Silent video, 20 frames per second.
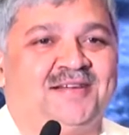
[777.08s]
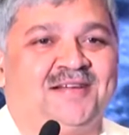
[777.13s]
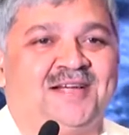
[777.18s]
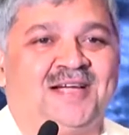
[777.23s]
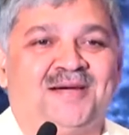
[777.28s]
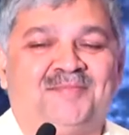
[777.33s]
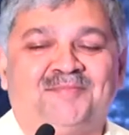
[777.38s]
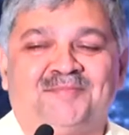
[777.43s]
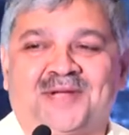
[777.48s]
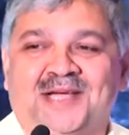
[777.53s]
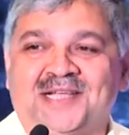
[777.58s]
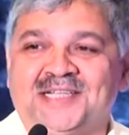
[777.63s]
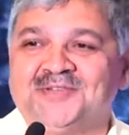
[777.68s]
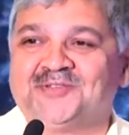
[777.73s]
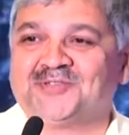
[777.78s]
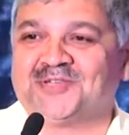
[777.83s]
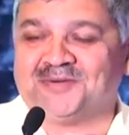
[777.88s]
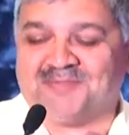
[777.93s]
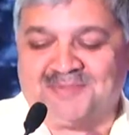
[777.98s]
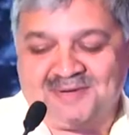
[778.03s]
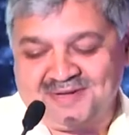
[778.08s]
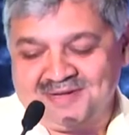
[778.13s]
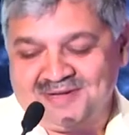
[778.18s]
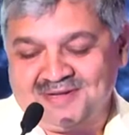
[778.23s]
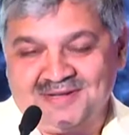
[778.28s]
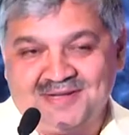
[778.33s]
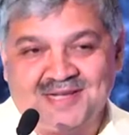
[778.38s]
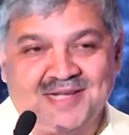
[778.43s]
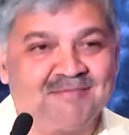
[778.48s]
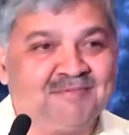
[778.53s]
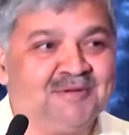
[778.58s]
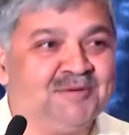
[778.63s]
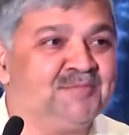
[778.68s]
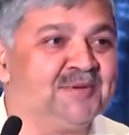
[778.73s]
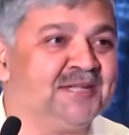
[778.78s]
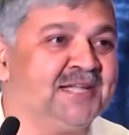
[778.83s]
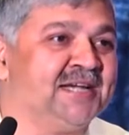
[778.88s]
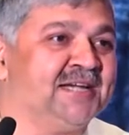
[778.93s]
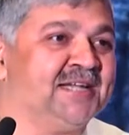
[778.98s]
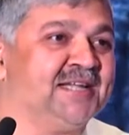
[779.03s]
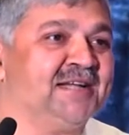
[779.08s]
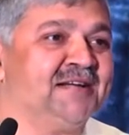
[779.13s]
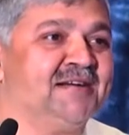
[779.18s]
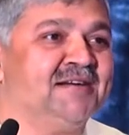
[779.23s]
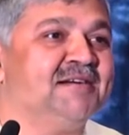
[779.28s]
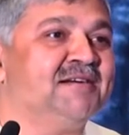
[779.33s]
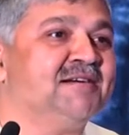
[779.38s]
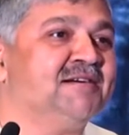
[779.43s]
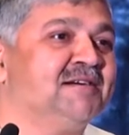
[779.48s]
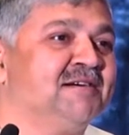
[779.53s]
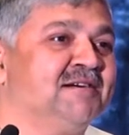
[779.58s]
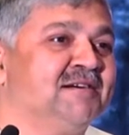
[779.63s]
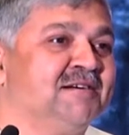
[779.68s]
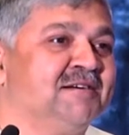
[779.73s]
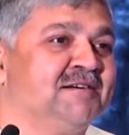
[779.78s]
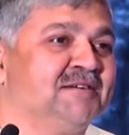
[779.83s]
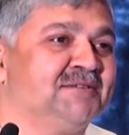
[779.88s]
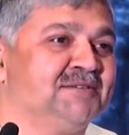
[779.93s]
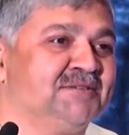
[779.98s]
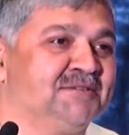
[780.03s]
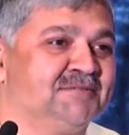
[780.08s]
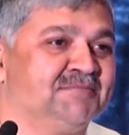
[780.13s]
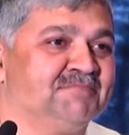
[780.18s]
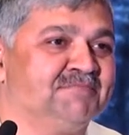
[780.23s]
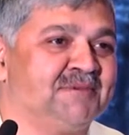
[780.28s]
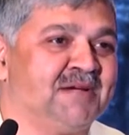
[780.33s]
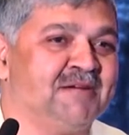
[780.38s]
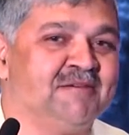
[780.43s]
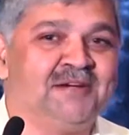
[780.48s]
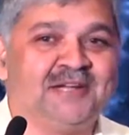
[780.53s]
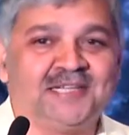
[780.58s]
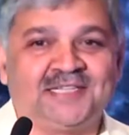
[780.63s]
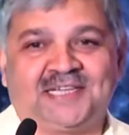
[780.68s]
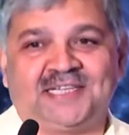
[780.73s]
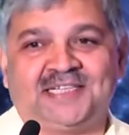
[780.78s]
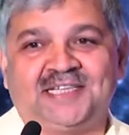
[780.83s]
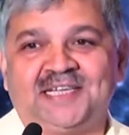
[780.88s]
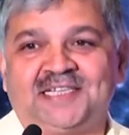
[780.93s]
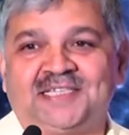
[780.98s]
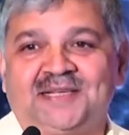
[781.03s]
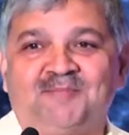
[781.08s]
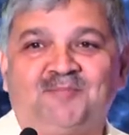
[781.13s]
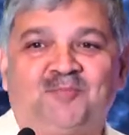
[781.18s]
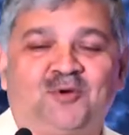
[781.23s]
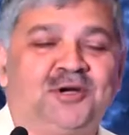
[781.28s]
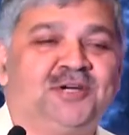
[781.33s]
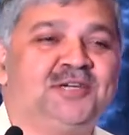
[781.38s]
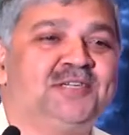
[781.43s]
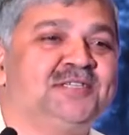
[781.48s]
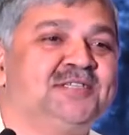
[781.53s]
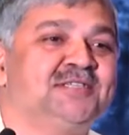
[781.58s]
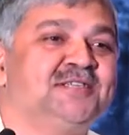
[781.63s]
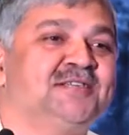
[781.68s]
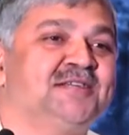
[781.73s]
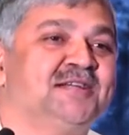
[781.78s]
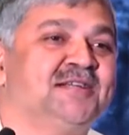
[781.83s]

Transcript: I'm Rajeev Sharma. I'll be presenting, uh, I'll be discussing some points.